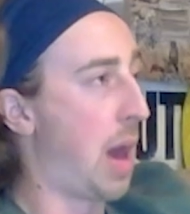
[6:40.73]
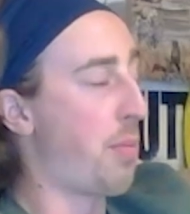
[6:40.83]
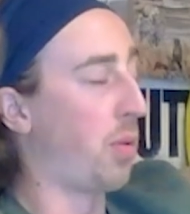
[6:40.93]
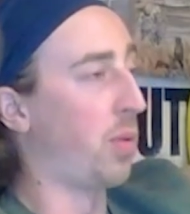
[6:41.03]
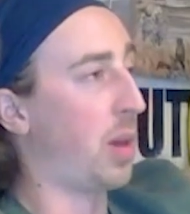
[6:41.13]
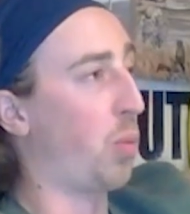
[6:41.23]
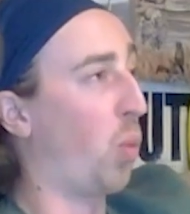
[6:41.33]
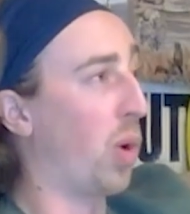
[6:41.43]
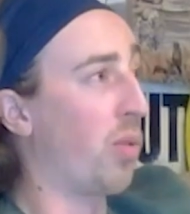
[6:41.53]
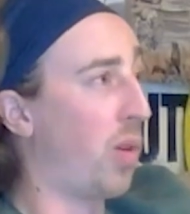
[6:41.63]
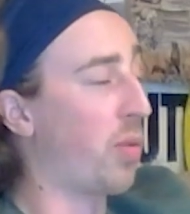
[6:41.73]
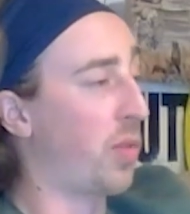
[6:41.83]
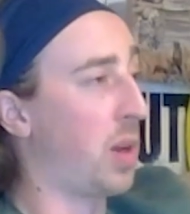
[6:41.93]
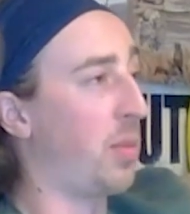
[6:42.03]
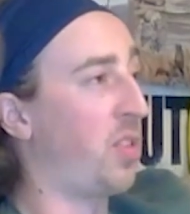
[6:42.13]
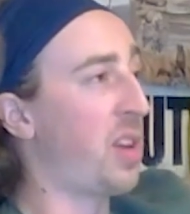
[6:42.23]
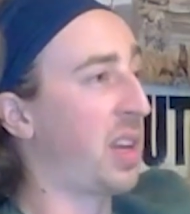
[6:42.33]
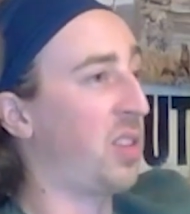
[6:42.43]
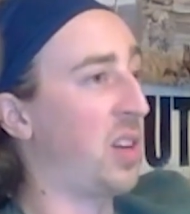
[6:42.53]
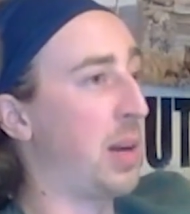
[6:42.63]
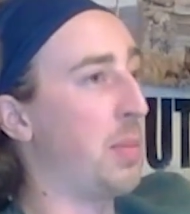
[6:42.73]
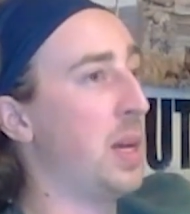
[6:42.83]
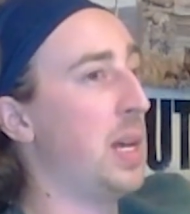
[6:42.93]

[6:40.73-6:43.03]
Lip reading: the Capitol and that will vote for him a second time.